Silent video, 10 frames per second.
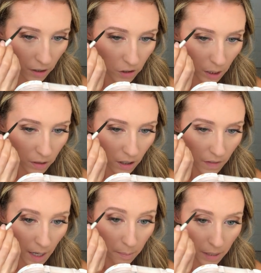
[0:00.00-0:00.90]
on track with all of
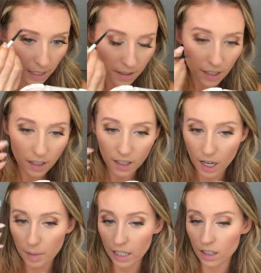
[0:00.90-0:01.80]
that but
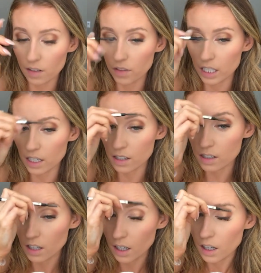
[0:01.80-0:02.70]
um, I love
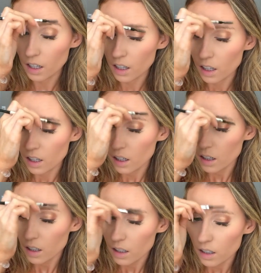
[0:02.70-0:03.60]
these
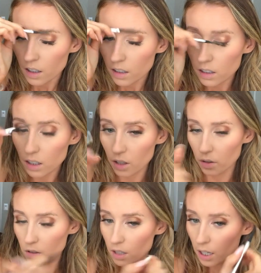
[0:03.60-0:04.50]

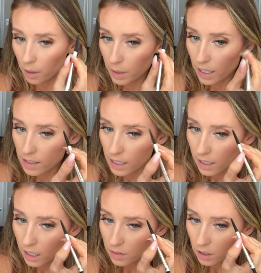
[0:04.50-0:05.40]
Clothes because they
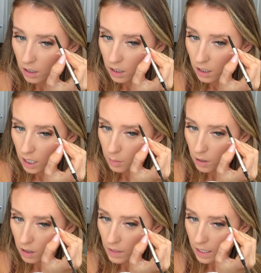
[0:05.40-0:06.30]
cover up
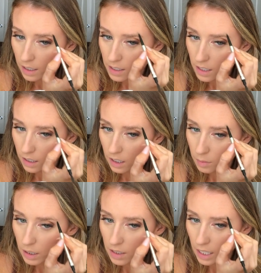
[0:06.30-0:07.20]
all of that and it's a little
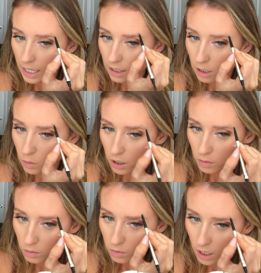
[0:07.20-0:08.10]
bit tighter and more
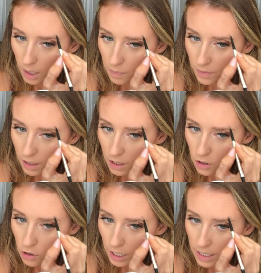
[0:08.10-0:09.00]
um,
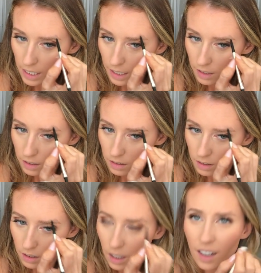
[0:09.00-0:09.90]
constricting.
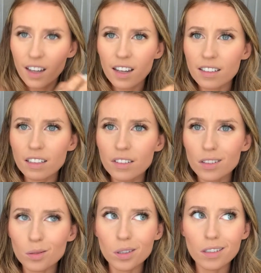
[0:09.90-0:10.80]
I don't even know
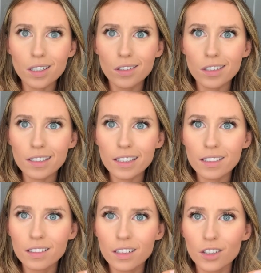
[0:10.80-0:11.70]
this word,
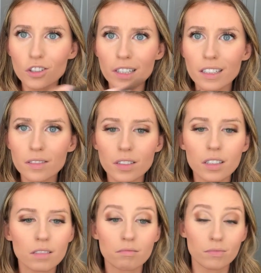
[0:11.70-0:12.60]
constricting, constrictive,
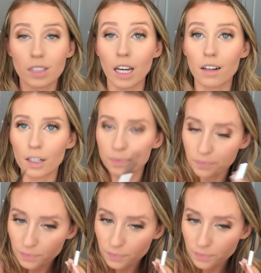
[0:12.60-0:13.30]
I don't know,